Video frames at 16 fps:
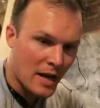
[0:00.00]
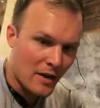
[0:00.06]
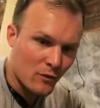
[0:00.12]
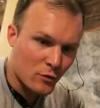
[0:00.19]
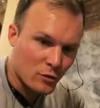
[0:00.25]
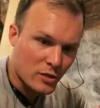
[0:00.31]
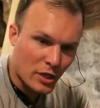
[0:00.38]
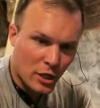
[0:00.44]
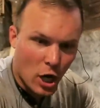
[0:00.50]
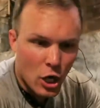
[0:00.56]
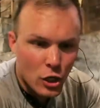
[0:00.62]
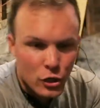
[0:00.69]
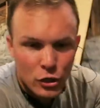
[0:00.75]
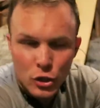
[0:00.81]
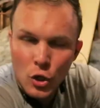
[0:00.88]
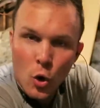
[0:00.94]
Everyone's like, I
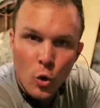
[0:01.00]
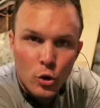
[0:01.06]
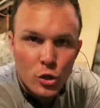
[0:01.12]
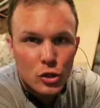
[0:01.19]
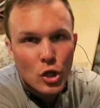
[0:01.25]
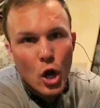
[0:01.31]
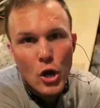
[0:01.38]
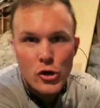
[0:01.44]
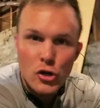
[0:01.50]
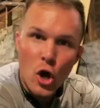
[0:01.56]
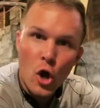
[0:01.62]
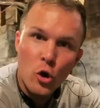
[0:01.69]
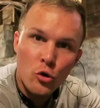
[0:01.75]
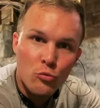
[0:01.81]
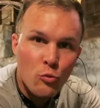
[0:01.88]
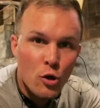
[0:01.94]
need to go and get the 8
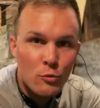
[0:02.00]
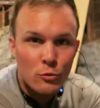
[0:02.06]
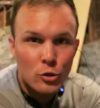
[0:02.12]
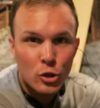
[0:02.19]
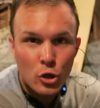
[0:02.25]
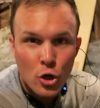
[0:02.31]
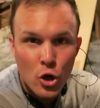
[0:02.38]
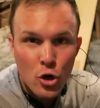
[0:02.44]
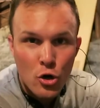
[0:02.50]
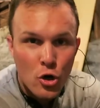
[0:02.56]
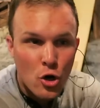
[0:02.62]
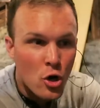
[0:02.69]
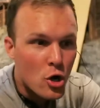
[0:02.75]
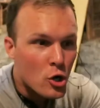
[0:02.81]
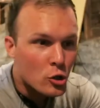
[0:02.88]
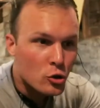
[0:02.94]
gallon a minute machine
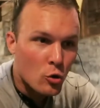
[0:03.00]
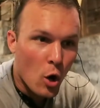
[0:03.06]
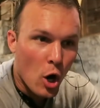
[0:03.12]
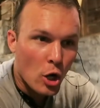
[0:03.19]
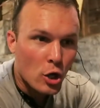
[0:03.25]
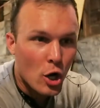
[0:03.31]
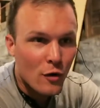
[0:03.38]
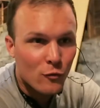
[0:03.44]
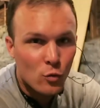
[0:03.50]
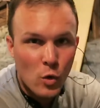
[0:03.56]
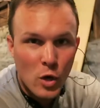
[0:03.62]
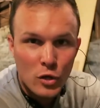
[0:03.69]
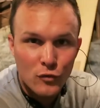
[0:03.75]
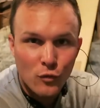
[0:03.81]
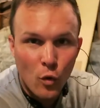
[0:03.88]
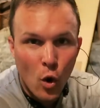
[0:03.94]
so I can have a
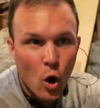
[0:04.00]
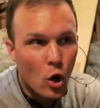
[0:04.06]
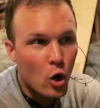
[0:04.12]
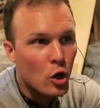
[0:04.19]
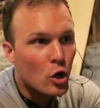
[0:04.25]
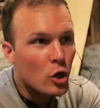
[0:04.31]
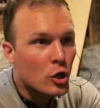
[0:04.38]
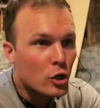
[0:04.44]
reservoir,